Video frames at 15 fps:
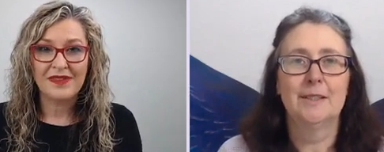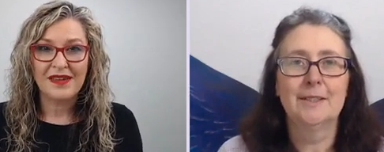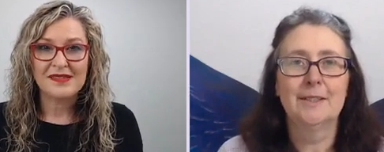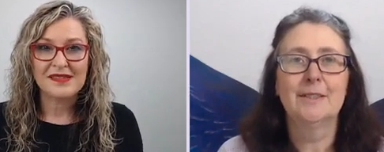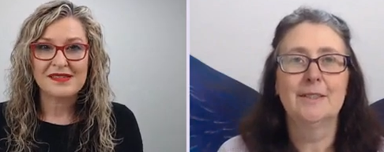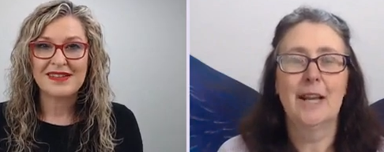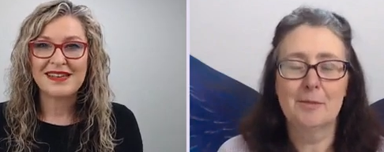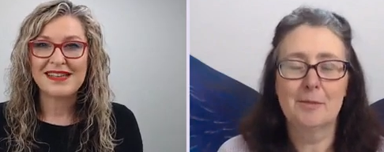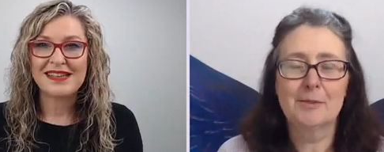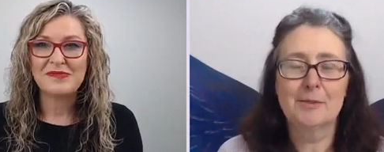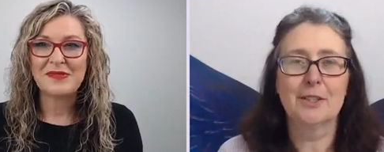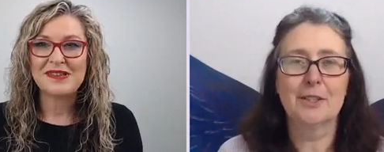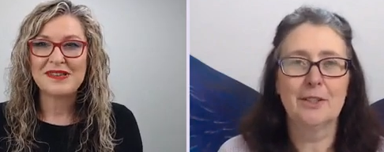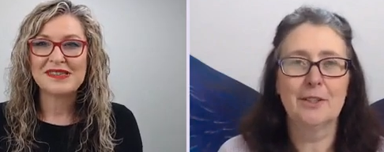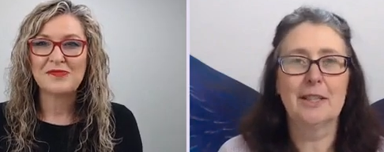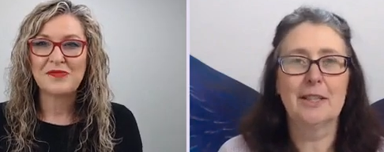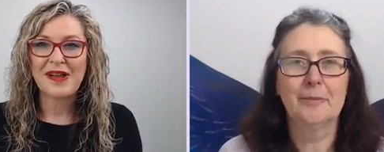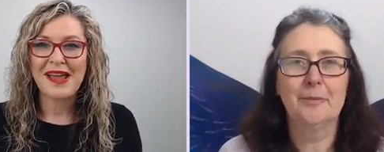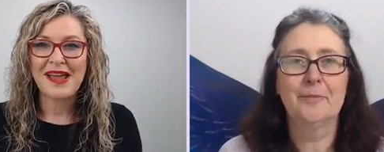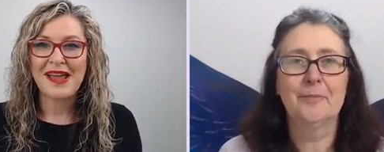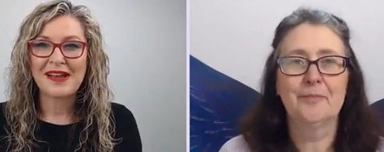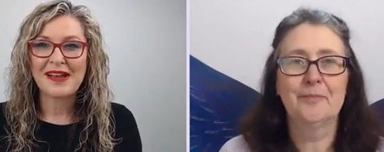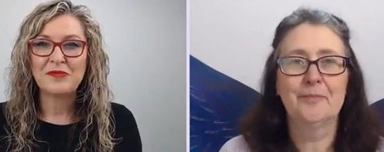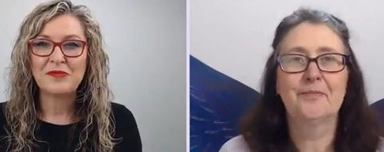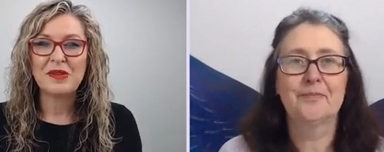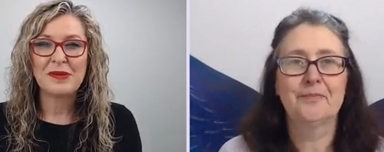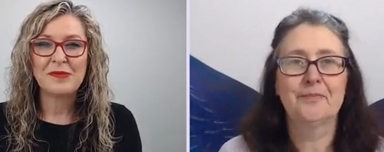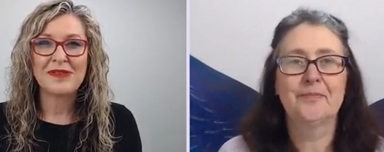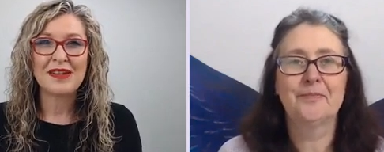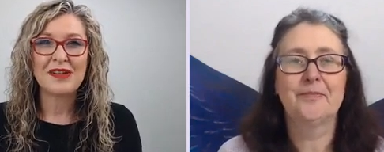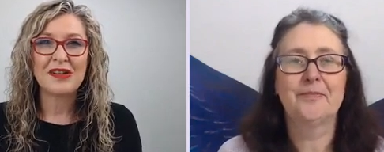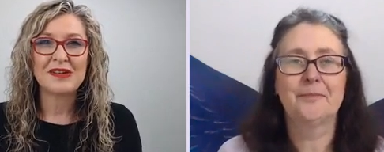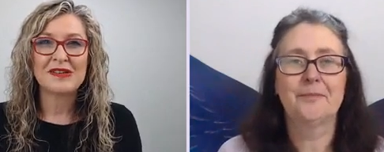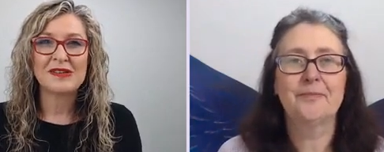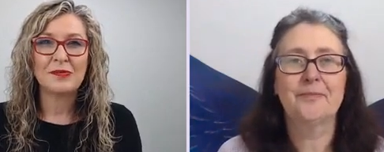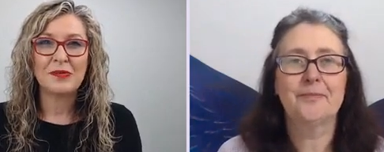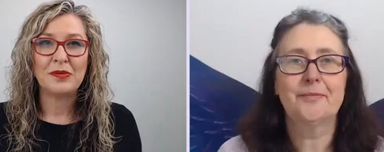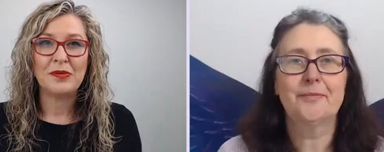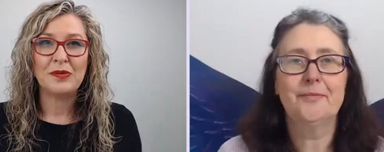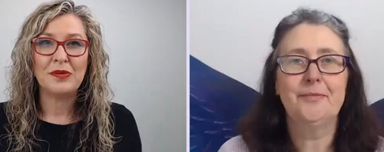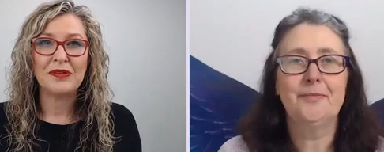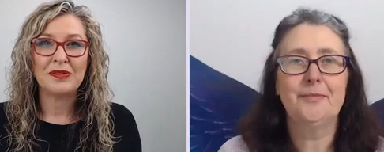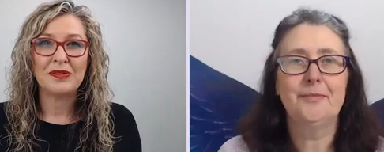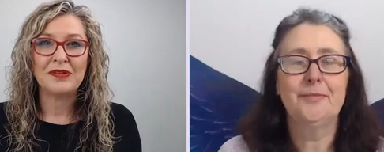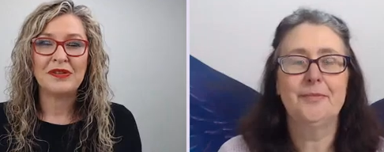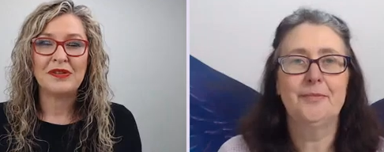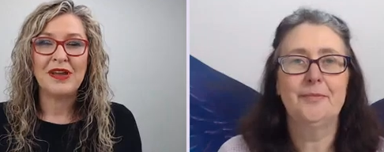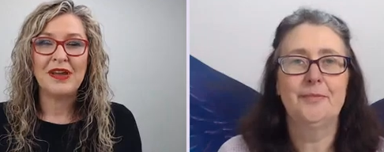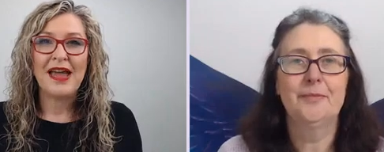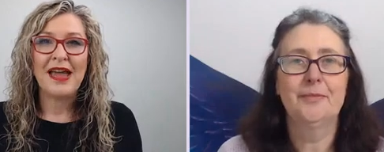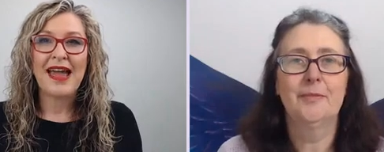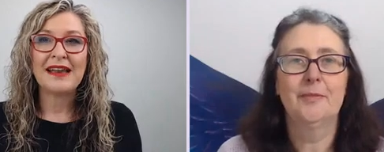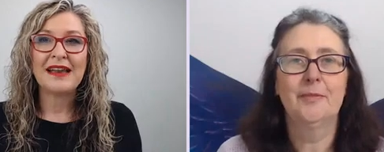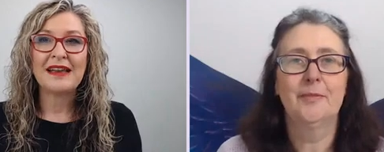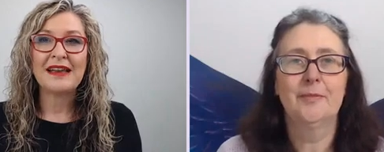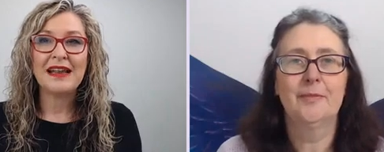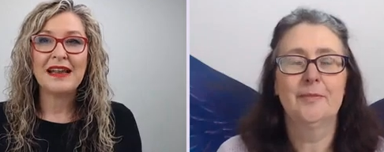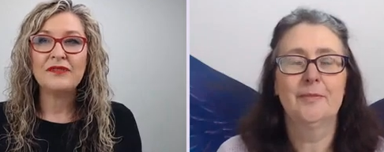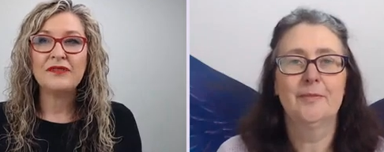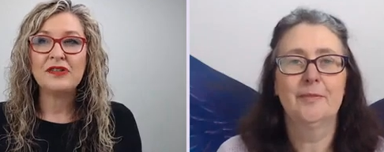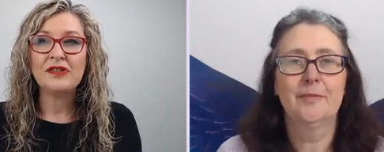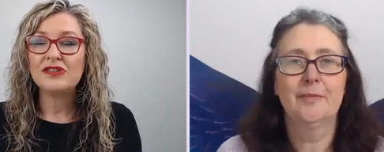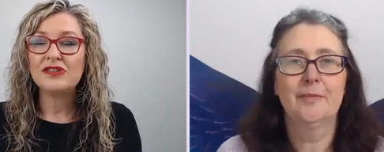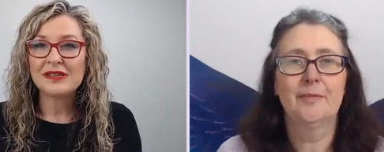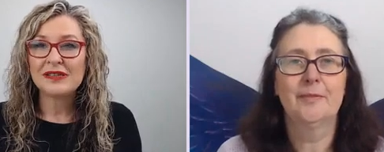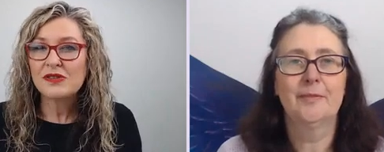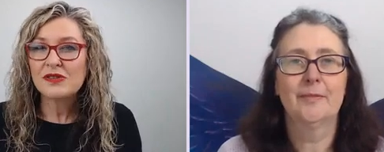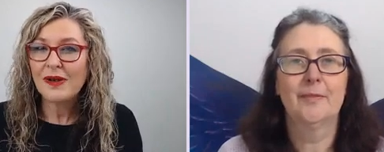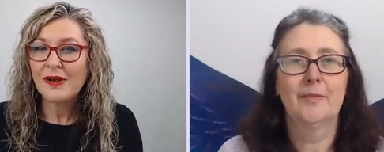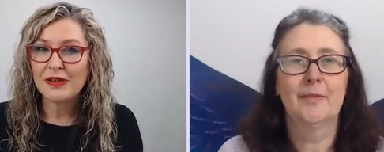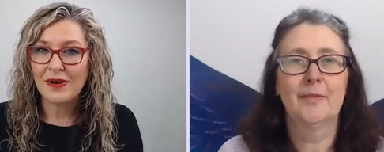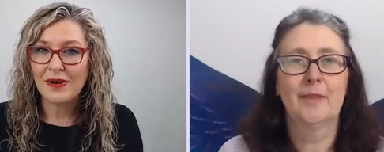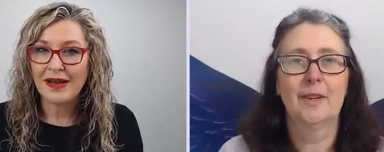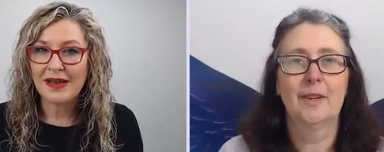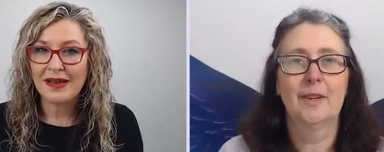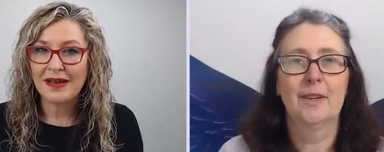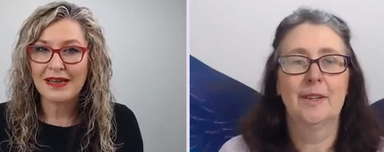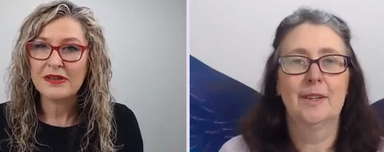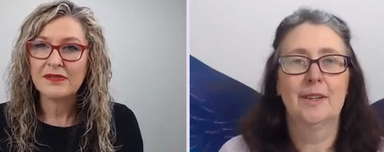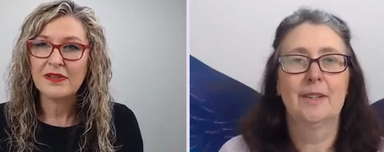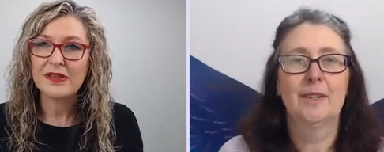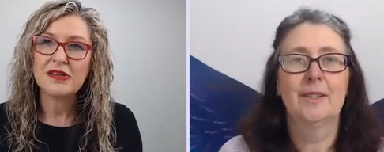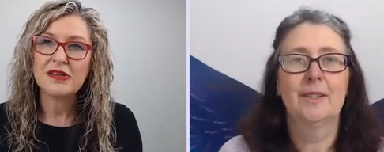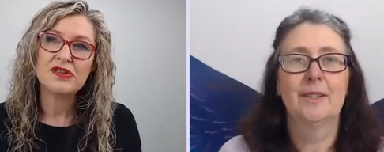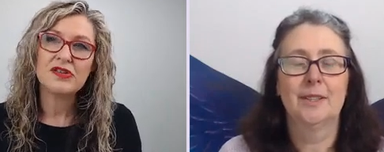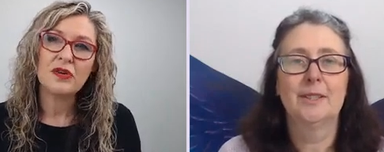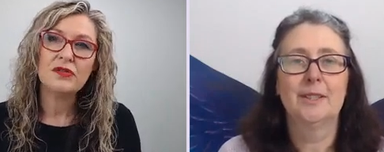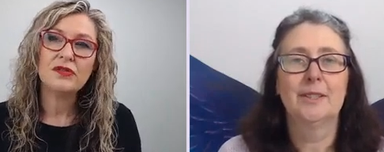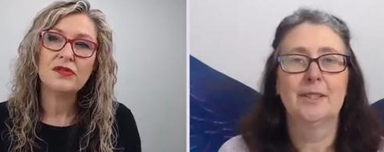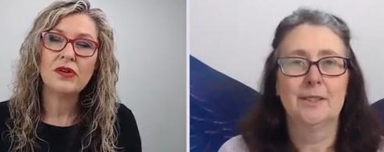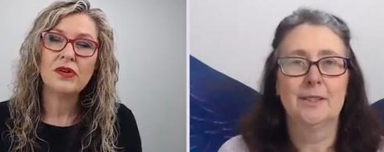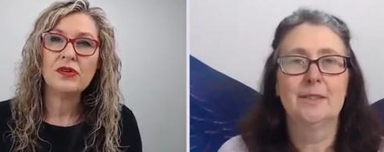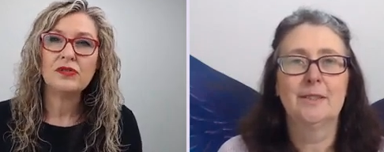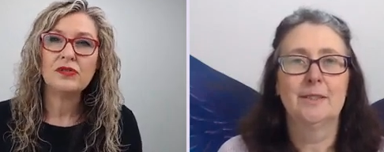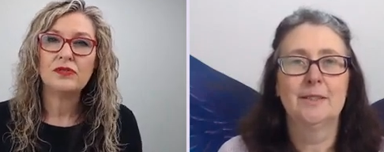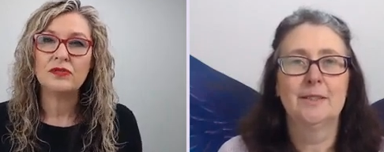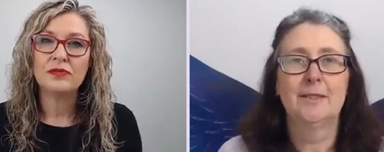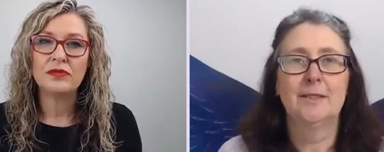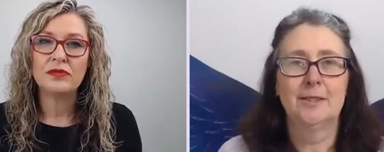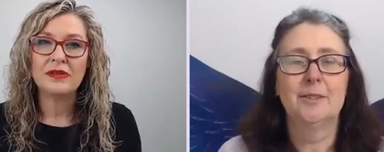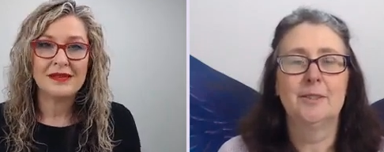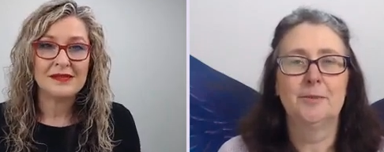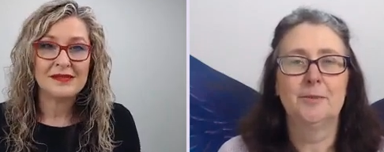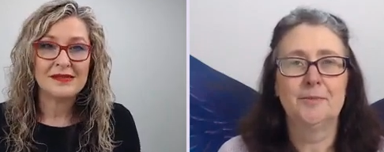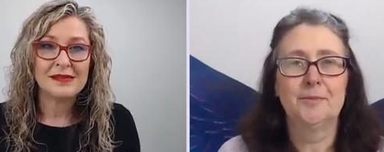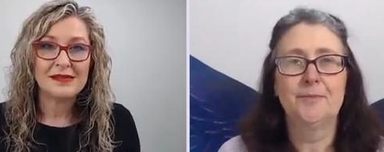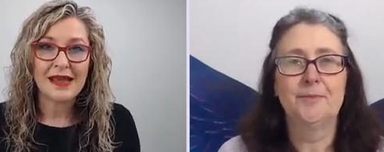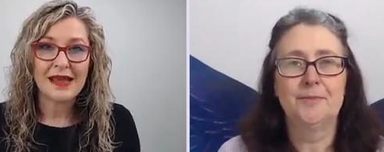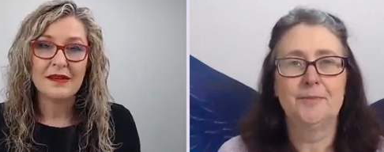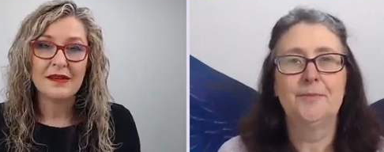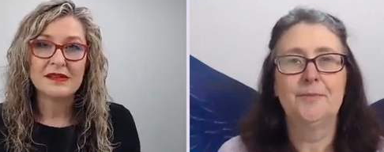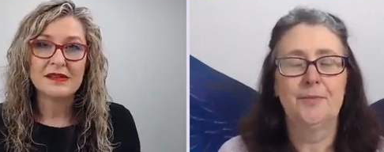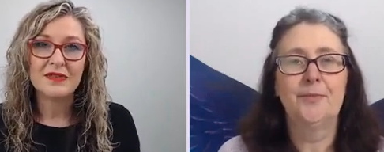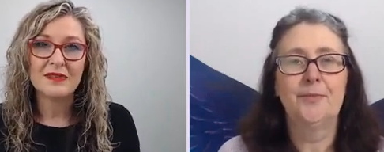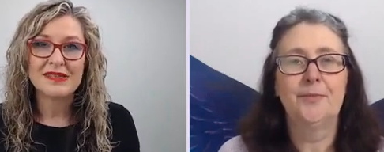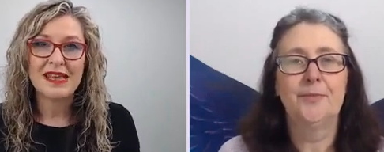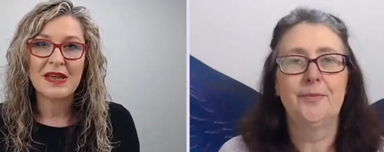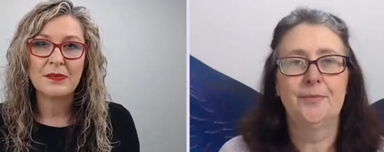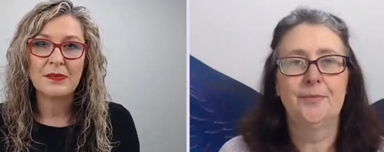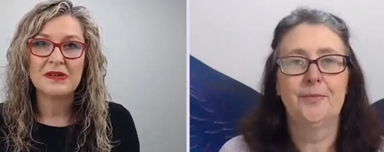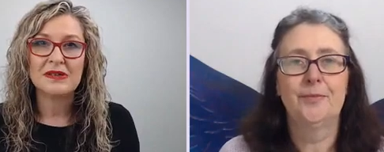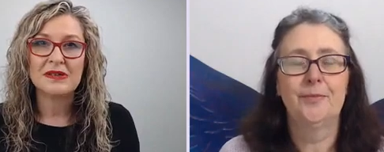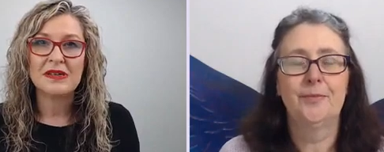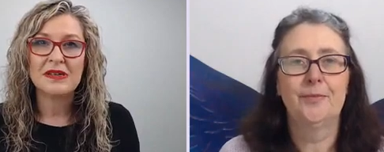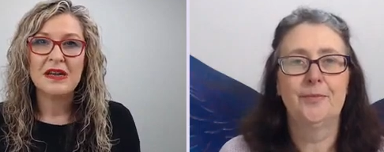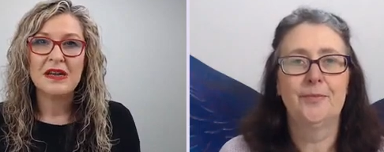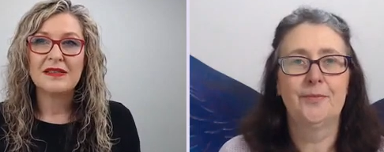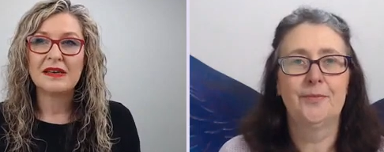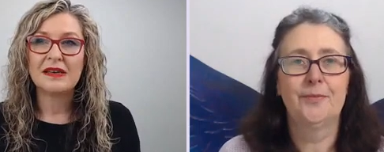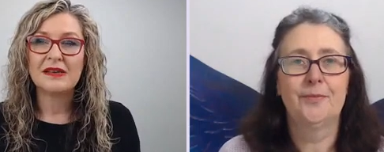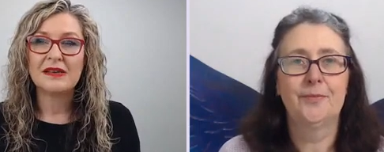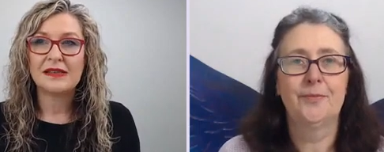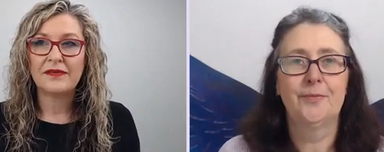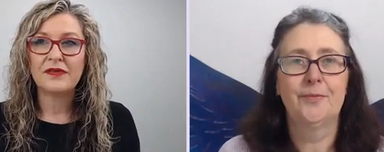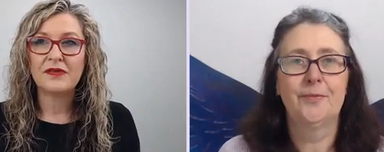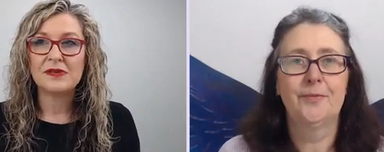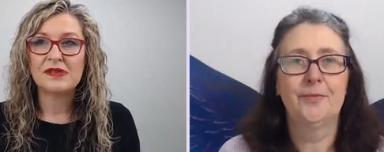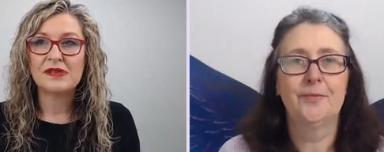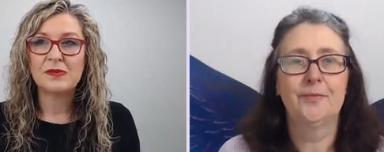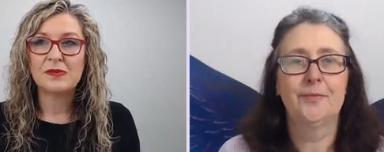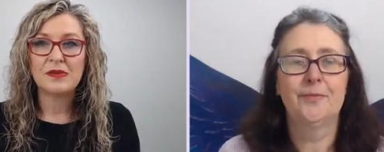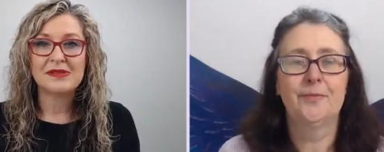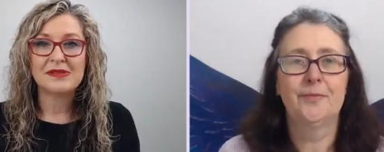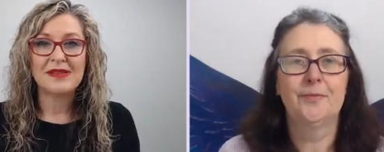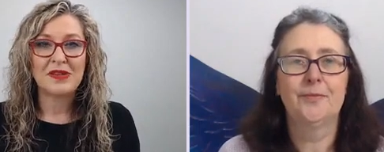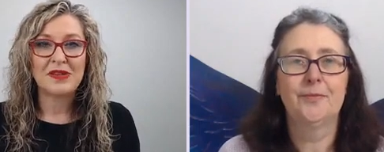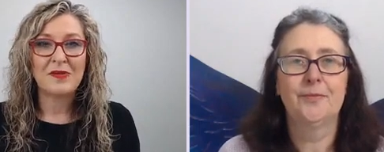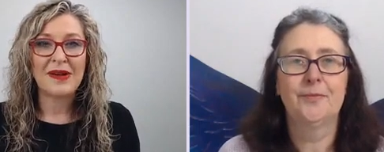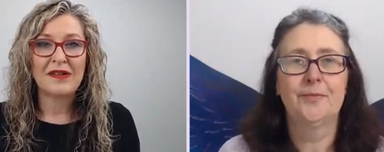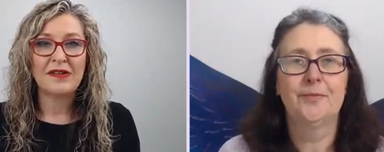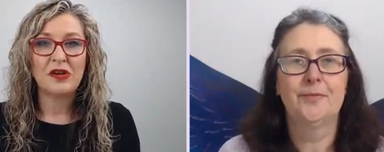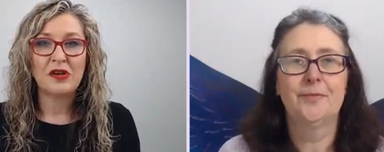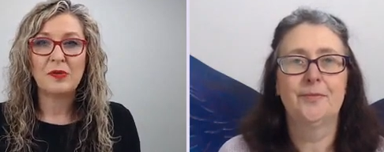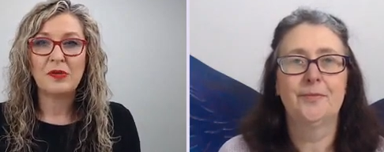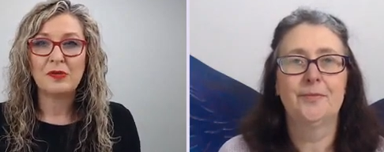Speaker 1: So you Absolutely. need to be surrounded with the people that are going to support you and love you just the way you are. Even if they don't know all the ins and outs of what's happened, they just love you as the person that you are and help you